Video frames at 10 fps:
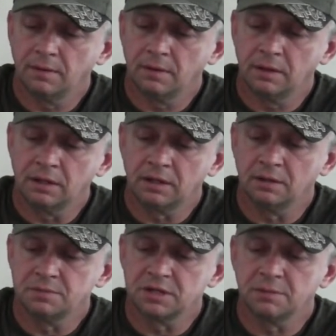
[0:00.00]
and it
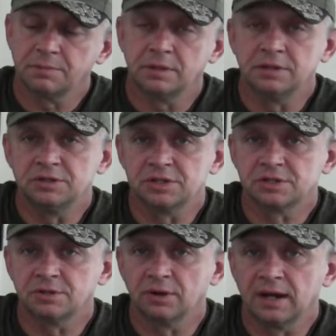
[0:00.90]
comes up and
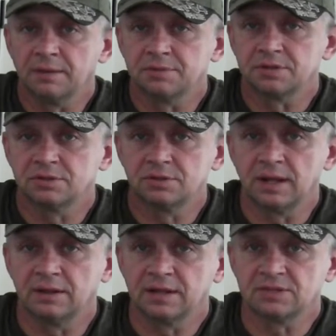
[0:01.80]
just grabs.
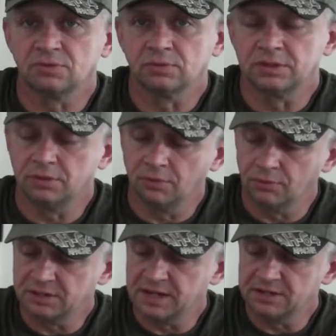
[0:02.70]
So that's what
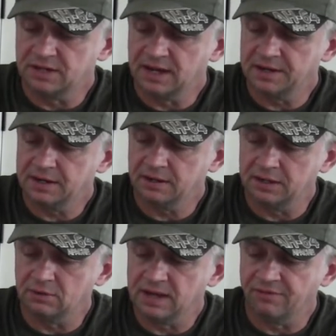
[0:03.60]
retains it on there. You
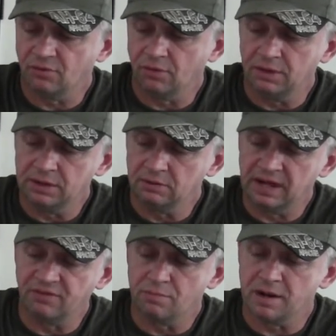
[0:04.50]
don't
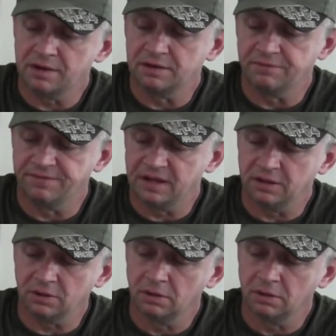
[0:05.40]
have a button to fail,